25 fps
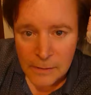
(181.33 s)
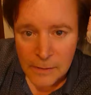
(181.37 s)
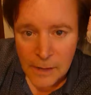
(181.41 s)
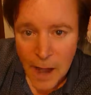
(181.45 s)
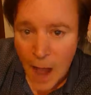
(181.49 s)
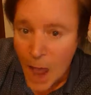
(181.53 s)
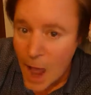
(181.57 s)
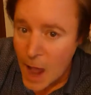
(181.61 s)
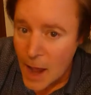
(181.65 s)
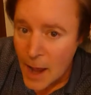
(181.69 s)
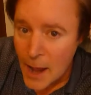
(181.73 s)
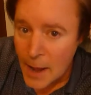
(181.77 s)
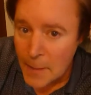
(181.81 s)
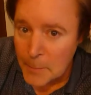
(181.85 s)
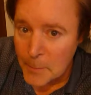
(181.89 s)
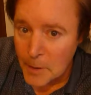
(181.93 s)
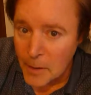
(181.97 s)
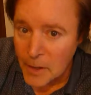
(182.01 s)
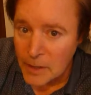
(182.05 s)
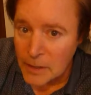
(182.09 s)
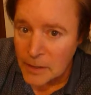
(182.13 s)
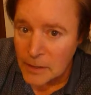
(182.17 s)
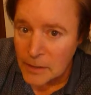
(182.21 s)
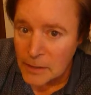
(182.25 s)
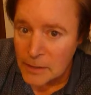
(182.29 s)
I
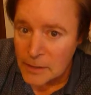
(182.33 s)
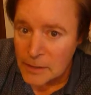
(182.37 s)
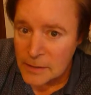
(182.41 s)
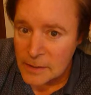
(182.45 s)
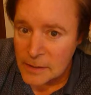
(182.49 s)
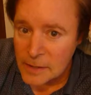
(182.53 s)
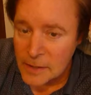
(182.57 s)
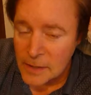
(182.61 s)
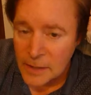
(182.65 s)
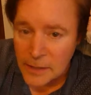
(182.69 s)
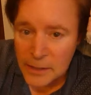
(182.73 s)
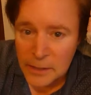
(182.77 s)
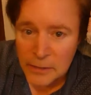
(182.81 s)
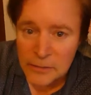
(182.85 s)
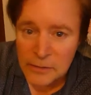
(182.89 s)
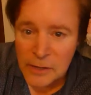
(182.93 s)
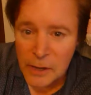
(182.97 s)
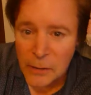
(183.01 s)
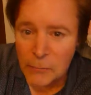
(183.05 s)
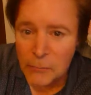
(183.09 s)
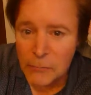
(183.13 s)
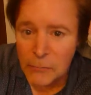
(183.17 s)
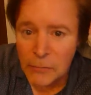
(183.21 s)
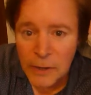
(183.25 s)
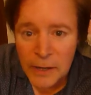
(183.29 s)
might use a
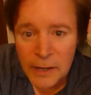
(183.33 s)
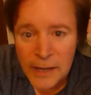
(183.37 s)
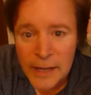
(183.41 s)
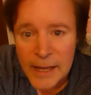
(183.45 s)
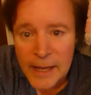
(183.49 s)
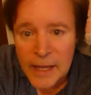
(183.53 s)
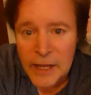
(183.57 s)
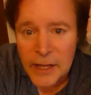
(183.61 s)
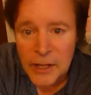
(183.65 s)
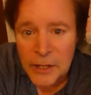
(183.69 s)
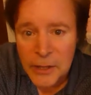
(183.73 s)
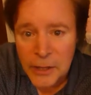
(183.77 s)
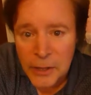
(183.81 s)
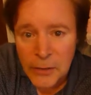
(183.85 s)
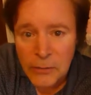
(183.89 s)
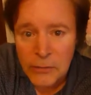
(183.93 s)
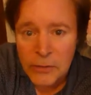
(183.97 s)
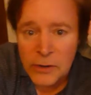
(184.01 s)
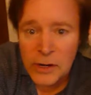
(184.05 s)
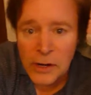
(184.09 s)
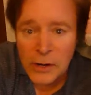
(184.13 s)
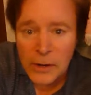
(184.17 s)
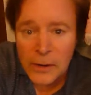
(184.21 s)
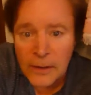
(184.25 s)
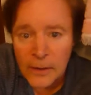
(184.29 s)
really cute
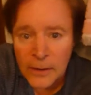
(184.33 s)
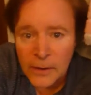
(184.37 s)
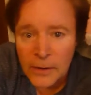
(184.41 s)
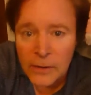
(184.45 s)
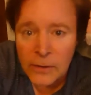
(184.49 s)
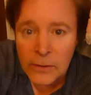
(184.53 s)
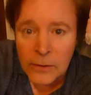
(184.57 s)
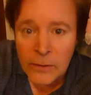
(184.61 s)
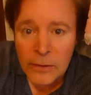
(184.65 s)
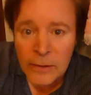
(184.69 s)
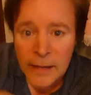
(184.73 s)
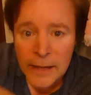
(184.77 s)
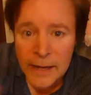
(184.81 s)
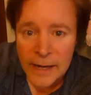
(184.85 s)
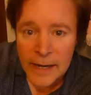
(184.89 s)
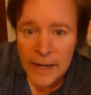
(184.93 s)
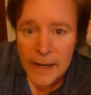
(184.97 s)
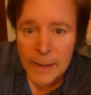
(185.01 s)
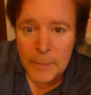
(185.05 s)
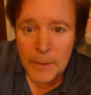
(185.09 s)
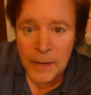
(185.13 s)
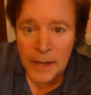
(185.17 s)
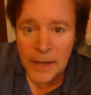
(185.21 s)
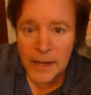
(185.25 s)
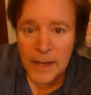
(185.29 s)
girl in a
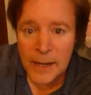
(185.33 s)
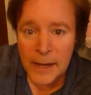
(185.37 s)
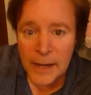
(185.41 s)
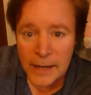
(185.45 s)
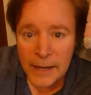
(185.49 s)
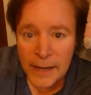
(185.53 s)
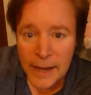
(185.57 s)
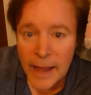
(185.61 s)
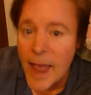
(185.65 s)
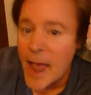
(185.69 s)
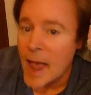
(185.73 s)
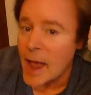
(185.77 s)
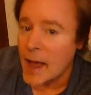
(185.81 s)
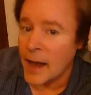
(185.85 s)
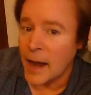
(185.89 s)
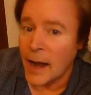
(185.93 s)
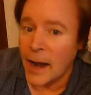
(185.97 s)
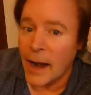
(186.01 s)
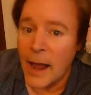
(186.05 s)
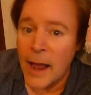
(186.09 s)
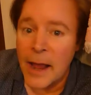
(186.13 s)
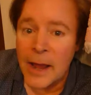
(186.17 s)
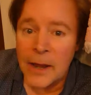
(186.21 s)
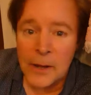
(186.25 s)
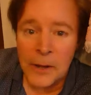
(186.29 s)
bikini, and
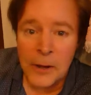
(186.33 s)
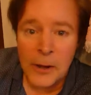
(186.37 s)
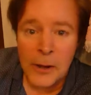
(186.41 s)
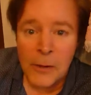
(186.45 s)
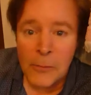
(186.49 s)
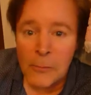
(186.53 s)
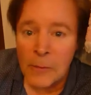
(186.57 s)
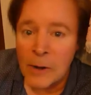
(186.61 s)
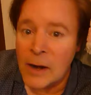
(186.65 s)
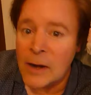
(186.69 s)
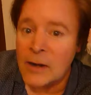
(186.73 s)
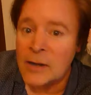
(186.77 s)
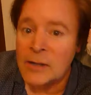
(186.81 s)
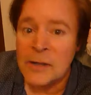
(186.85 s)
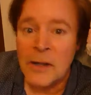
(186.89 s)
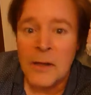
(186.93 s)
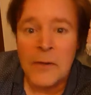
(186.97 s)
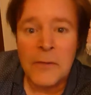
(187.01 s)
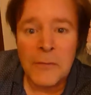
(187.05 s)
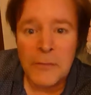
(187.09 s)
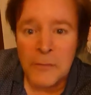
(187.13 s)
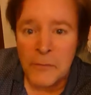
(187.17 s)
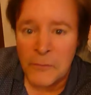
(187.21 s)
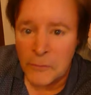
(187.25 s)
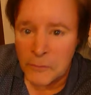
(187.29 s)
I know where to
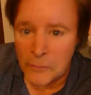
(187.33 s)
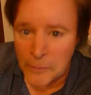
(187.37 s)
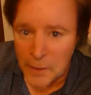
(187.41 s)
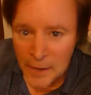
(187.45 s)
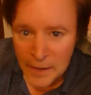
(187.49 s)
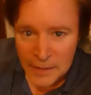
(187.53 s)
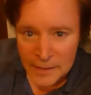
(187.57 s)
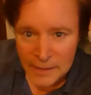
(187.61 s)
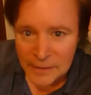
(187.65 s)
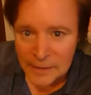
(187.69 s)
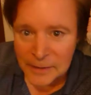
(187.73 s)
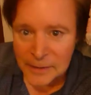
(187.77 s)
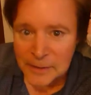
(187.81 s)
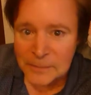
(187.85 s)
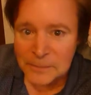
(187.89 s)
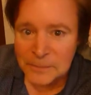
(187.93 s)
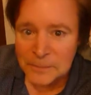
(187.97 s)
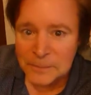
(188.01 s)
find her.